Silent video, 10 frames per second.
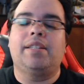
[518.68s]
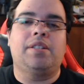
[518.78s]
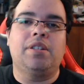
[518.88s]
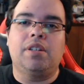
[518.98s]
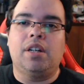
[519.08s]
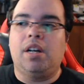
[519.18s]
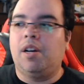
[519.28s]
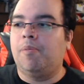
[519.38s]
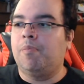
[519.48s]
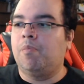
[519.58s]
it to
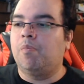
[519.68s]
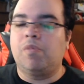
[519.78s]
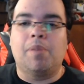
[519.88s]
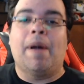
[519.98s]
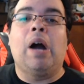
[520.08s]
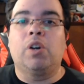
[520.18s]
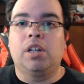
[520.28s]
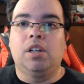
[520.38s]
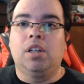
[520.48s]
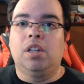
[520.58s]
um, the power.
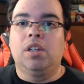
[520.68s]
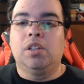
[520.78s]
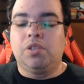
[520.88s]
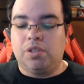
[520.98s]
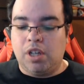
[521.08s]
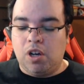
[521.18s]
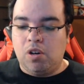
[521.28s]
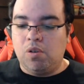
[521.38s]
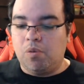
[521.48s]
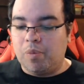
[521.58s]

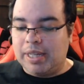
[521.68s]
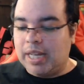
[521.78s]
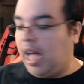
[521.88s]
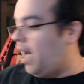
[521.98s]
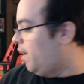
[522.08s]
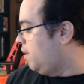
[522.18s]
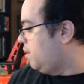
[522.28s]
So we got